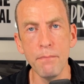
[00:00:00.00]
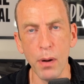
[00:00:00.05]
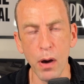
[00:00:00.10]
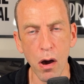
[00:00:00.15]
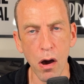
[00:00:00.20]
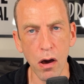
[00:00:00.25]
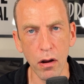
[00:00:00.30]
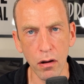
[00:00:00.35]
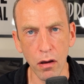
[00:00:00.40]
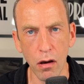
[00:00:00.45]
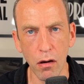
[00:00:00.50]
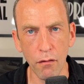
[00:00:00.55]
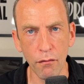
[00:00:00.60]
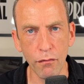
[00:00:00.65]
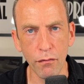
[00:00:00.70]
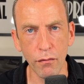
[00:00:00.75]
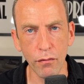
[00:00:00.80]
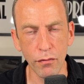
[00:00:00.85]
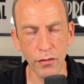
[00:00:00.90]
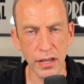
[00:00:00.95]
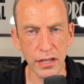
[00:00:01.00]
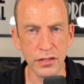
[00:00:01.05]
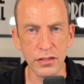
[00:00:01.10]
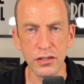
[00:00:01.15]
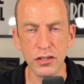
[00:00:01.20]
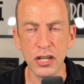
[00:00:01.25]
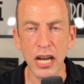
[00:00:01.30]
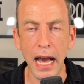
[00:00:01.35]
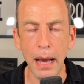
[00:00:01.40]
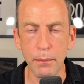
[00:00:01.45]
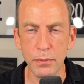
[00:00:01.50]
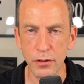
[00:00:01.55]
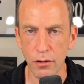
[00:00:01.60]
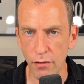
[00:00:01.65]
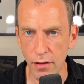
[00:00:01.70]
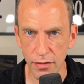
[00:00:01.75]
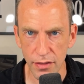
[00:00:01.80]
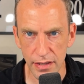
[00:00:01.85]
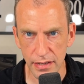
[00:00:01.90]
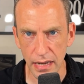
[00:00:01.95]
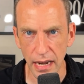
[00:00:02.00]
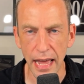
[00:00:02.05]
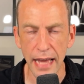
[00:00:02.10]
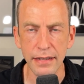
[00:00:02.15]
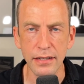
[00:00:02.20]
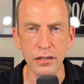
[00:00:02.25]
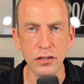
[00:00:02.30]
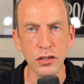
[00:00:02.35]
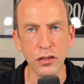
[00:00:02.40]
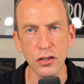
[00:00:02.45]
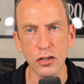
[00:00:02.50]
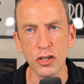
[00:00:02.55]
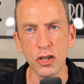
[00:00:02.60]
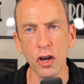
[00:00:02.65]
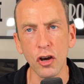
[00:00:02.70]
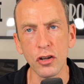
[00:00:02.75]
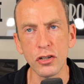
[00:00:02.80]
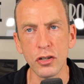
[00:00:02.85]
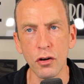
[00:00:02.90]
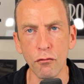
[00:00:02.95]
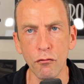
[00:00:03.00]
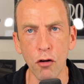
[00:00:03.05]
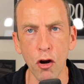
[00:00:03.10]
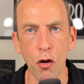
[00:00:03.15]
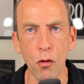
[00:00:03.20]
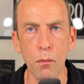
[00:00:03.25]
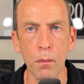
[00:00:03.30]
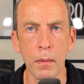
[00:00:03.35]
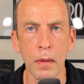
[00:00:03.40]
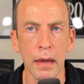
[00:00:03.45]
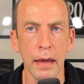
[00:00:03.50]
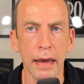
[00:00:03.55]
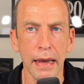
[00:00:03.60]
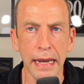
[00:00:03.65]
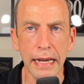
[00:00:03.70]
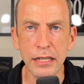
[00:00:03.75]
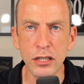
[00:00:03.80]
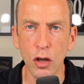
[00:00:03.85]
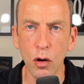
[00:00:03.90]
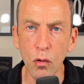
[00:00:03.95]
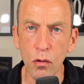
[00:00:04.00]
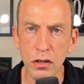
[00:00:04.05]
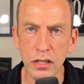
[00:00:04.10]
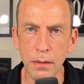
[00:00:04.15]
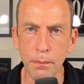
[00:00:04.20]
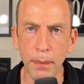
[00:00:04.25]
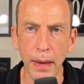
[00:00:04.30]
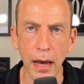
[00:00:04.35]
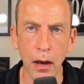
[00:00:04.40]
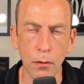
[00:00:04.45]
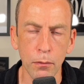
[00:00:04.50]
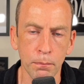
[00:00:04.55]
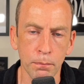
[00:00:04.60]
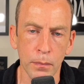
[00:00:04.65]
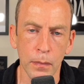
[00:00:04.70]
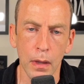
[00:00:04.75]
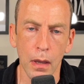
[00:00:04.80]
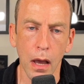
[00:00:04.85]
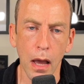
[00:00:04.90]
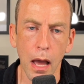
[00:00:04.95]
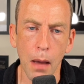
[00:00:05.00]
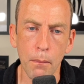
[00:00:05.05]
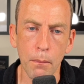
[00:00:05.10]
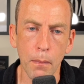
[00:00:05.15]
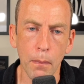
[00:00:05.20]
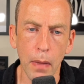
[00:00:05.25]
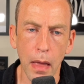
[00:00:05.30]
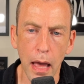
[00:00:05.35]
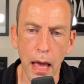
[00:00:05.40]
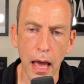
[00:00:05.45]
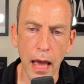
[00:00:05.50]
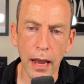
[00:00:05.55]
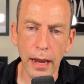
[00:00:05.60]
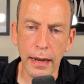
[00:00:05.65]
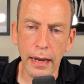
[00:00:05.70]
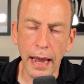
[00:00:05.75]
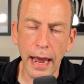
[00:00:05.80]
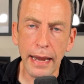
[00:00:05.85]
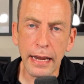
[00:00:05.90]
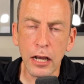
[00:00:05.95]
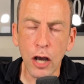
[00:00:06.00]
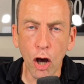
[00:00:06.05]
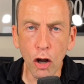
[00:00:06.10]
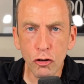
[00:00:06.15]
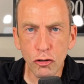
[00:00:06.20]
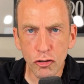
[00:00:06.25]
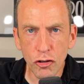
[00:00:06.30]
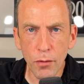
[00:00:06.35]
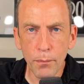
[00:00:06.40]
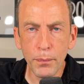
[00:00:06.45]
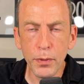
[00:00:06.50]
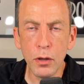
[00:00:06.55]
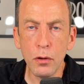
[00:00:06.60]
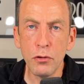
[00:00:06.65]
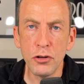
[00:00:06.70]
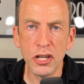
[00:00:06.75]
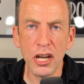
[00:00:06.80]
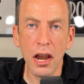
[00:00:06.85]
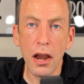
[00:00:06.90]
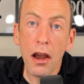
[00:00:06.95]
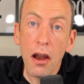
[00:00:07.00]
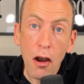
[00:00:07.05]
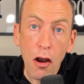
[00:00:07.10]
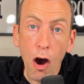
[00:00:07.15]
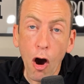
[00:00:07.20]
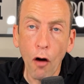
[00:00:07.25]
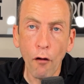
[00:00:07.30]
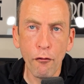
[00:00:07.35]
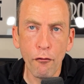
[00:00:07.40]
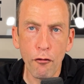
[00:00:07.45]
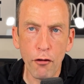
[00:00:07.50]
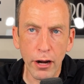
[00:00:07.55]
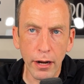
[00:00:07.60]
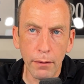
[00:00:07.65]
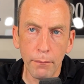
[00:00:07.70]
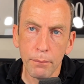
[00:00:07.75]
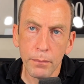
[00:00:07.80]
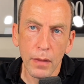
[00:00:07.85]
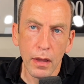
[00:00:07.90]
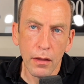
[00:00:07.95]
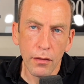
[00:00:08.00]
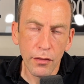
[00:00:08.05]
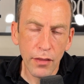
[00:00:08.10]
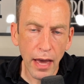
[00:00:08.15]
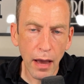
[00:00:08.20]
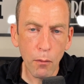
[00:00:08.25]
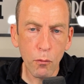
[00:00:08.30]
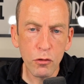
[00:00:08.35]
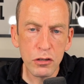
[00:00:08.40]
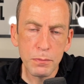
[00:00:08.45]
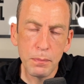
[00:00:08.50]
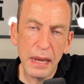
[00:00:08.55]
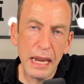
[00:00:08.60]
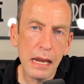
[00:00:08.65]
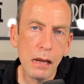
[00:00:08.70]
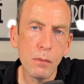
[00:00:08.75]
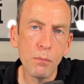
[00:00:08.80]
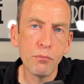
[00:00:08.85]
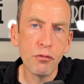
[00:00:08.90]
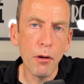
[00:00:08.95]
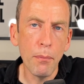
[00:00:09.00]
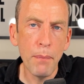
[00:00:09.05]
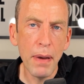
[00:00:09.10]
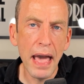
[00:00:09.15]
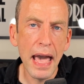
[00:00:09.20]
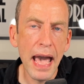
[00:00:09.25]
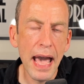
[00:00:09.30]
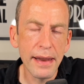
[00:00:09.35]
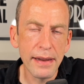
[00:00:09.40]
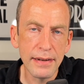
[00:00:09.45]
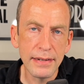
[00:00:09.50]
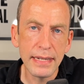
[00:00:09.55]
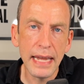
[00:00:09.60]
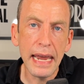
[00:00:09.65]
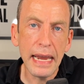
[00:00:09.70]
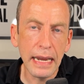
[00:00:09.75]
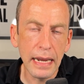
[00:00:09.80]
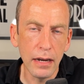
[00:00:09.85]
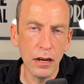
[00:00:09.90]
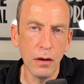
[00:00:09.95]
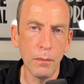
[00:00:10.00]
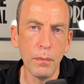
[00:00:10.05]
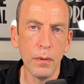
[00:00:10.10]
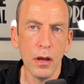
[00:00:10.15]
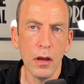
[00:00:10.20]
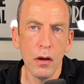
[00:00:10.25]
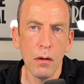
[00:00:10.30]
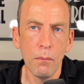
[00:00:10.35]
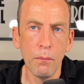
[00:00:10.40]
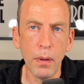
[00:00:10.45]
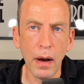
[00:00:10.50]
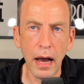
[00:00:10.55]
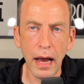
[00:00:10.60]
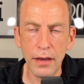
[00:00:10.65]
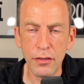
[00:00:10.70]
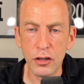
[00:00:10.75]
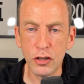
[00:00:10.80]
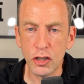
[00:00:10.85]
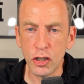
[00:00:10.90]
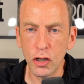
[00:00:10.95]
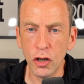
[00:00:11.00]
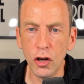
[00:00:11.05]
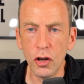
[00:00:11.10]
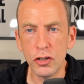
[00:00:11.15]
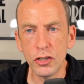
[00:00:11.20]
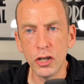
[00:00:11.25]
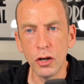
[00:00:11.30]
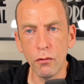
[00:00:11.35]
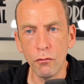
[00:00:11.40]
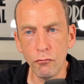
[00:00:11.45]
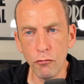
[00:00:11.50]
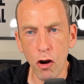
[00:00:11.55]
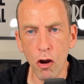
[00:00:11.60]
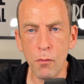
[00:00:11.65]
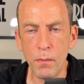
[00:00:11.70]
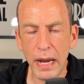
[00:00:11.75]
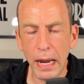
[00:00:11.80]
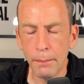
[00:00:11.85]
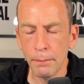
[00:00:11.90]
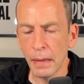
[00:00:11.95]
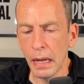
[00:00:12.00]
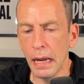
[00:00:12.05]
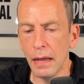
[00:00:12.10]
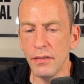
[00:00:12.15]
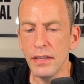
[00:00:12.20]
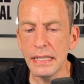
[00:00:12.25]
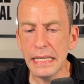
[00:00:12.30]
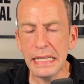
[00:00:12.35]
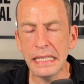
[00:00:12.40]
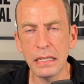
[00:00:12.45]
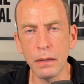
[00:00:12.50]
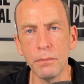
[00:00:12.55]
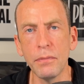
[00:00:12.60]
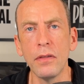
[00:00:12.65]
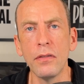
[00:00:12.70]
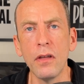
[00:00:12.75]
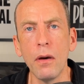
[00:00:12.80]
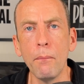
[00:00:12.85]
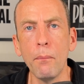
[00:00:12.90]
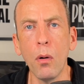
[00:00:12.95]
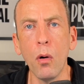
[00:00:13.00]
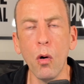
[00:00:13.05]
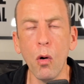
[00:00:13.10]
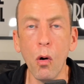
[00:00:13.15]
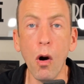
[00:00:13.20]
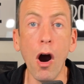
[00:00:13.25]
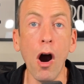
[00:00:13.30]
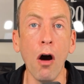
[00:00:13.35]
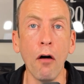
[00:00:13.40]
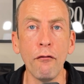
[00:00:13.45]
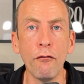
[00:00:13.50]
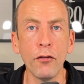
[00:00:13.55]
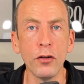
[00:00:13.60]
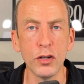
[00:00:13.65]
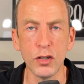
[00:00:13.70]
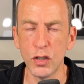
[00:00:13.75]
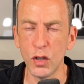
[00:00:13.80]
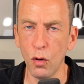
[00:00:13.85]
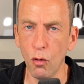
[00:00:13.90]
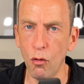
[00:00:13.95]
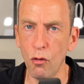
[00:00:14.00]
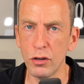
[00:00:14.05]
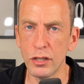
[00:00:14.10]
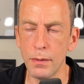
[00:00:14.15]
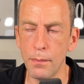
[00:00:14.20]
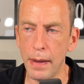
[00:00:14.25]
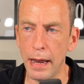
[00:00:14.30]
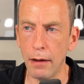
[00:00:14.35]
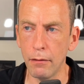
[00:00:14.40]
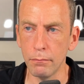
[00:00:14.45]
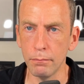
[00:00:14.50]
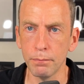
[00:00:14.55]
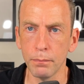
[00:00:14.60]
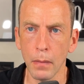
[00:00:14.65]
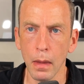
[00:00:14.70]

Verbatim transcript: part of this chapter in this letter to the church at Rome, he talks about um, a, a contribution and an offering that was being prepared and taken up by the church at Rome. Now, this is something that Paul often talked about.